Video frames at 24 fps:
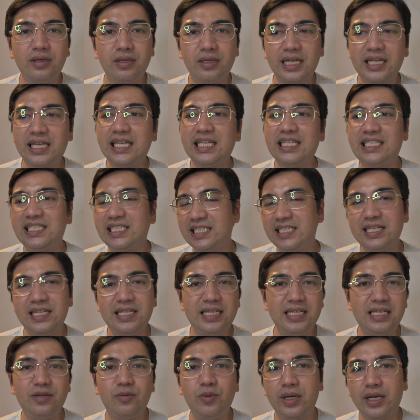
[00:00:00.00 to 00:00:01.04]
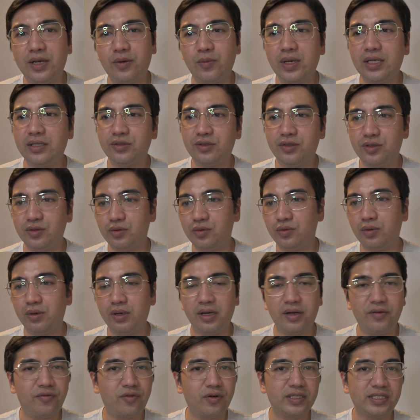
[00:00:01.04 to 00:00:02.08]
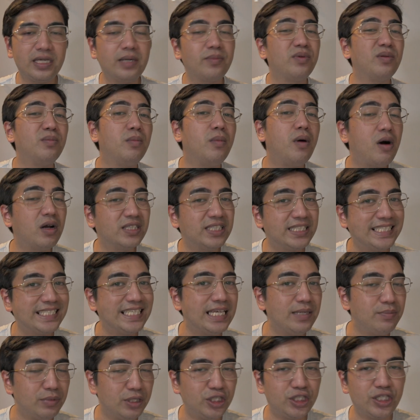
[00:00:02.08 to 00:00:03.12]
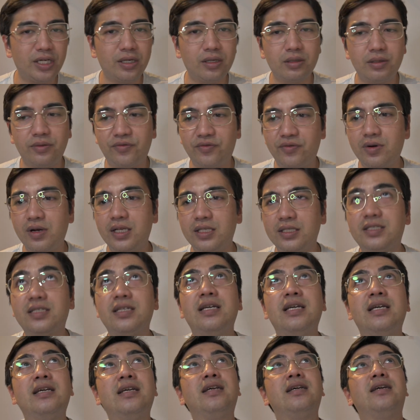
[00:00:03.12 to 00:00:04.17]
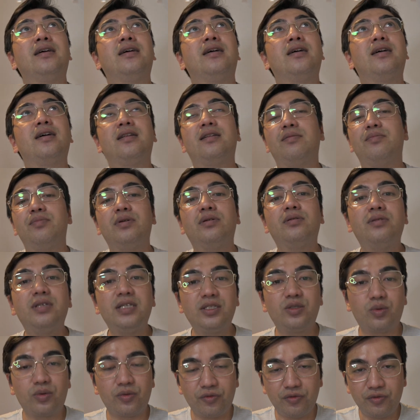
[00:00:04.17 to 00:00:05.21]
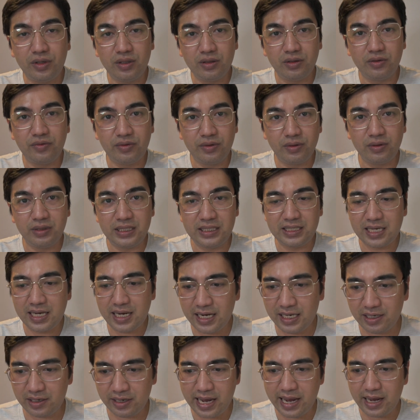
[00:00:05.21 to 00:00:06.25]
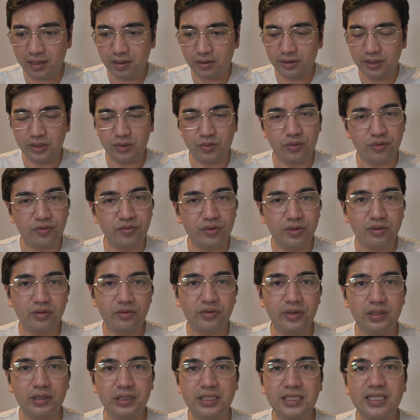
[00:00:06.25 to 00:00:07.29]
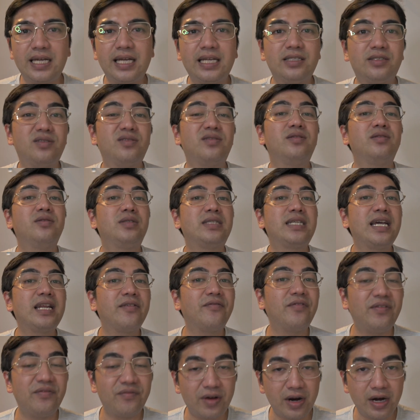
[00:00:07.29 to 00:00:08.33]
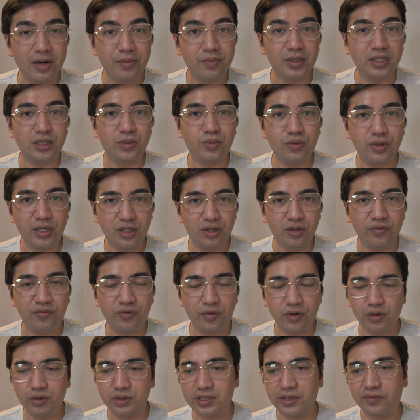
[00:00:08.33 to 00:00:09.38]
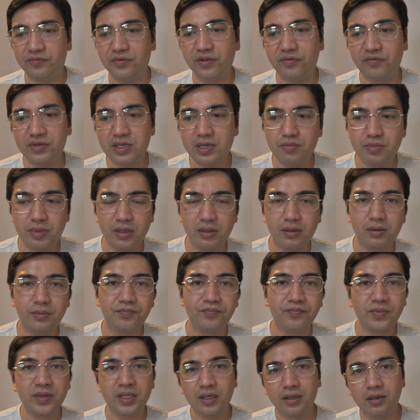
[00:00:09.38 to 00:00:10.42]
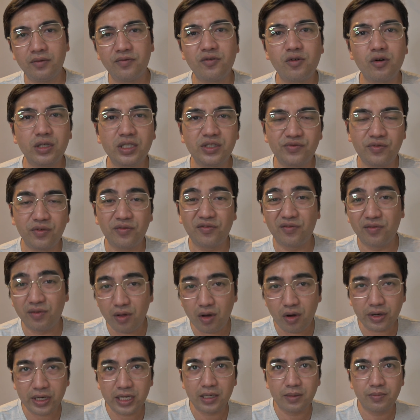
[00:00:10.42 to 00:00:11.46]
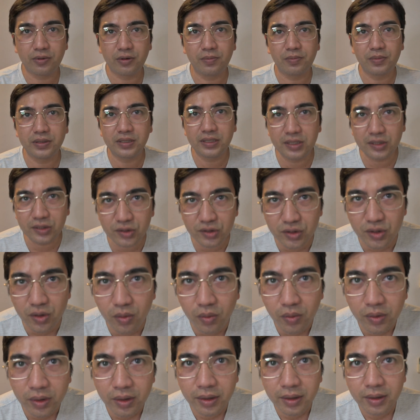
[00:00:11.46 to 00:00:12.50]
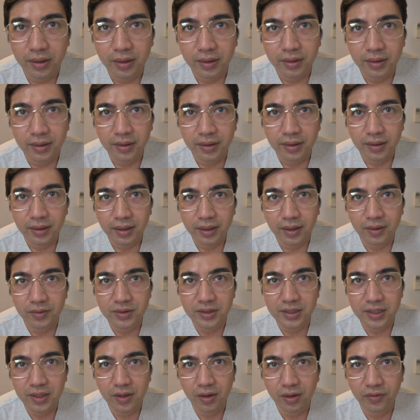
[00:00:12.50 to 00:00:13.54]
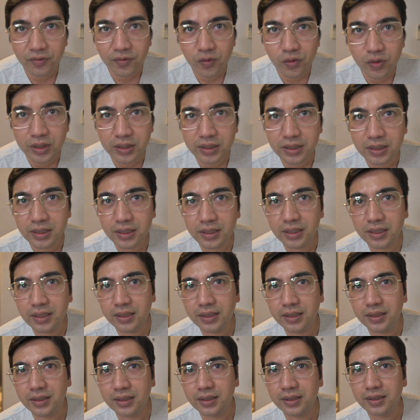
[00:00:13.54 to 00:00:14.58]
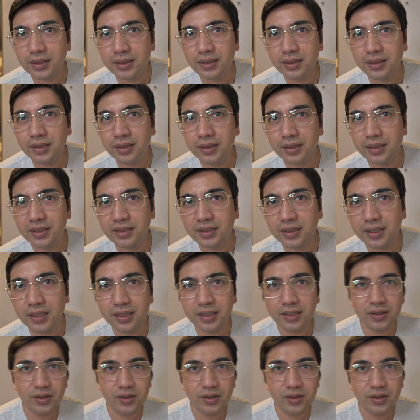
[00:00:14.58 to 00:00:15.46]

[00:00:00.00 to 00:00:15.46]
like a city. When I went to, for example, Mont Saint-Michel in France, the buildings were really, really tight. The alleys were really, really tight. So those kind of environments, pretty good for using 50 mil, and of course for vlogging purposes. So how's the autofocusing? Is it any